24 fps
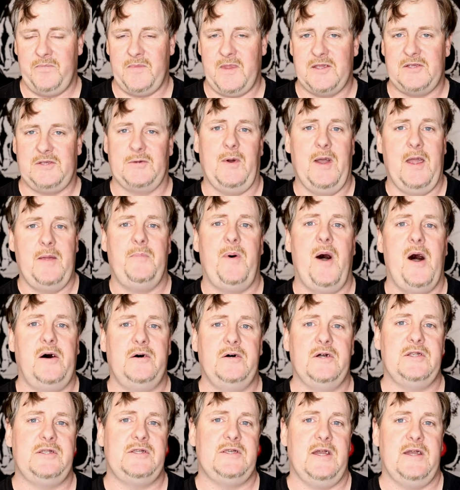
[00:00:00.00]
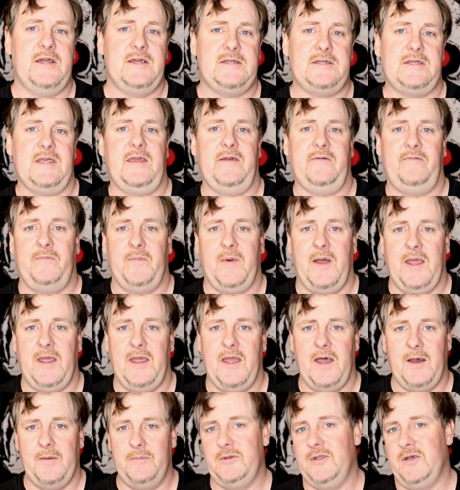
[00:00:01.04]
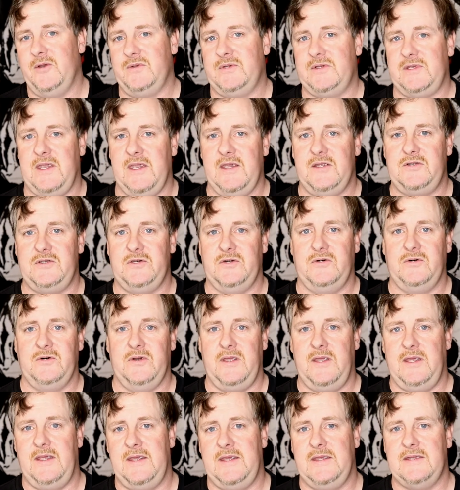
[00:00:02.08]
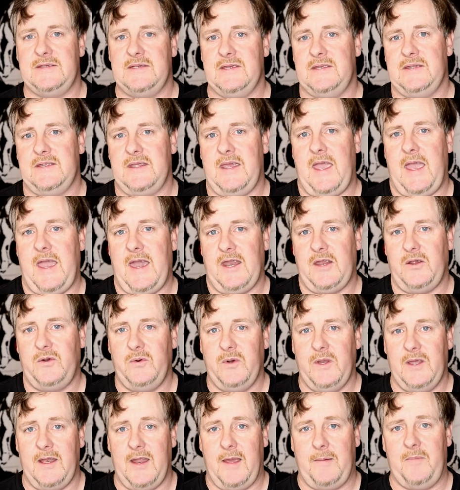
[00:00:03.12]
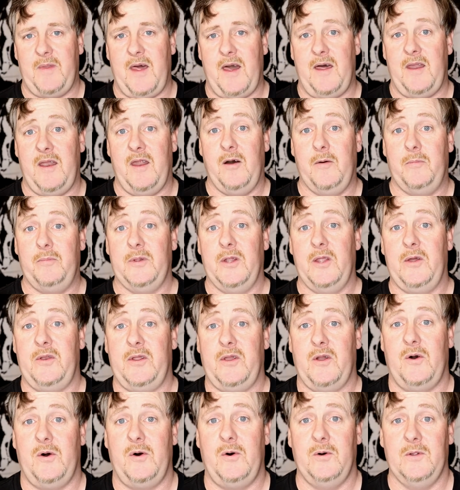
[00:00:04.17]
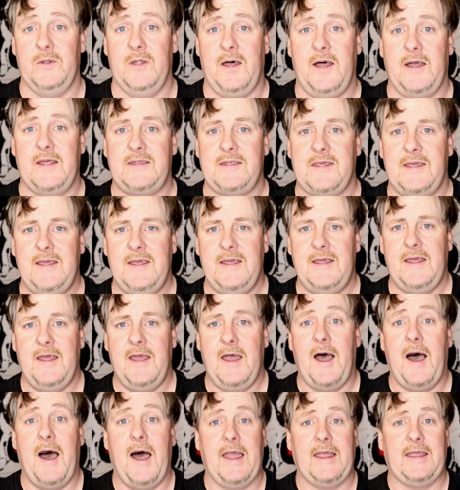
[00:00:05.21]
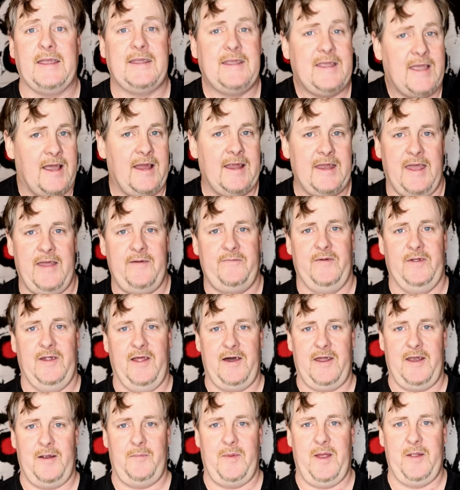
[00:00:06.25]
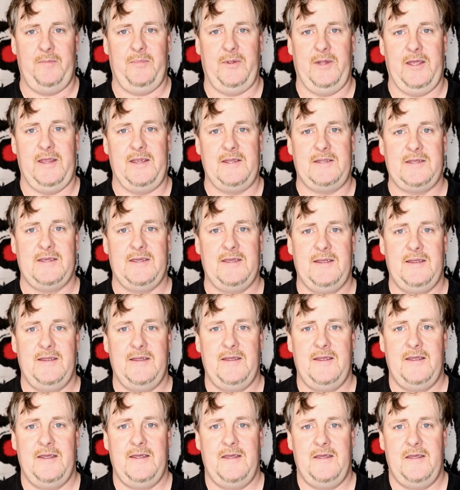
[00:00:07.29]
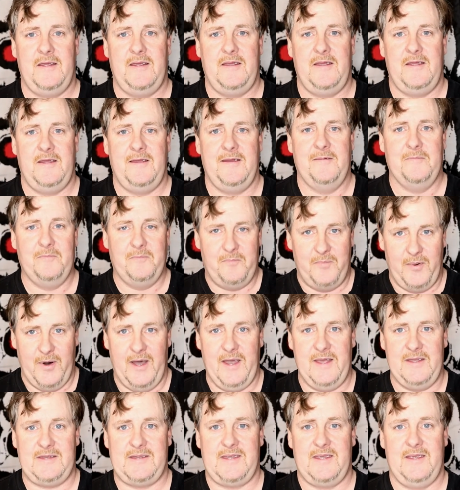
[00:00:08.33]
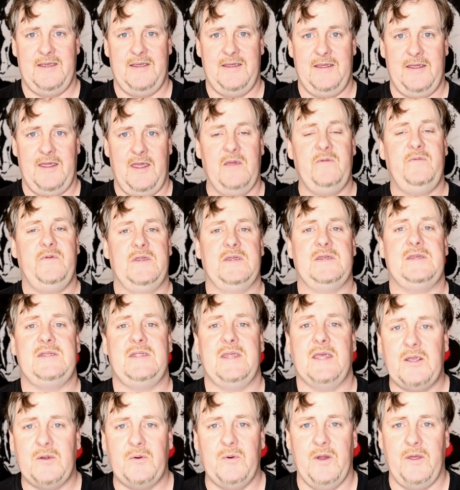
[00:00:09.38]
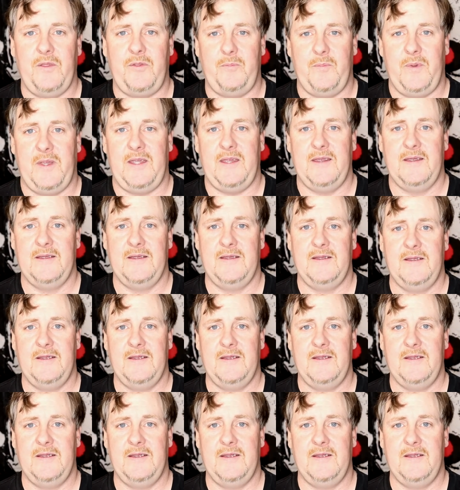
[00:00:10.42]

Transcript: So I apologize if my upload schedule isn't adequate and I'm not uploading a whole lot. I kind of have a lot on my plate. But if you stick with me,